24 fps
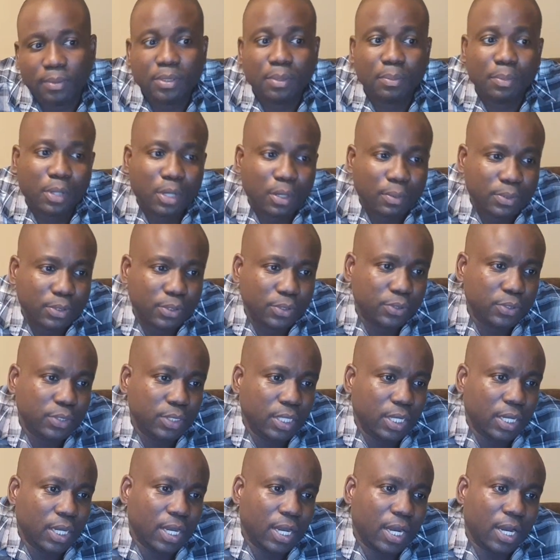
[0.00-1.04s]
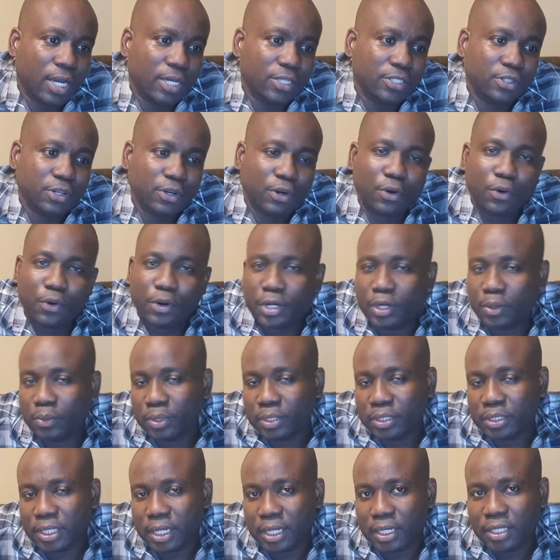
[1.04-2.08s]
So big up to Sir Courtney
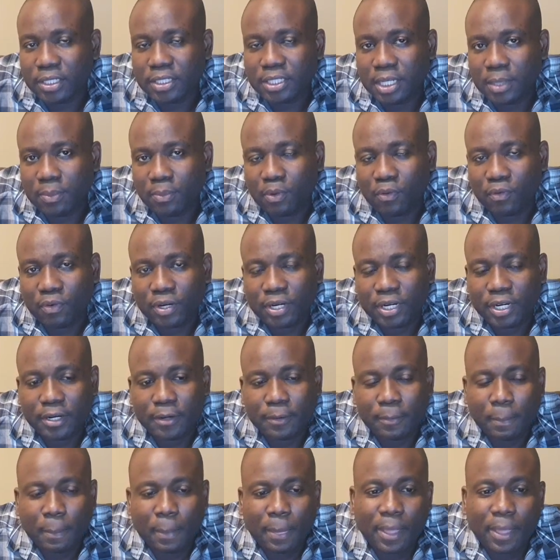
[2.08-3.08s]
Winter and the team over there.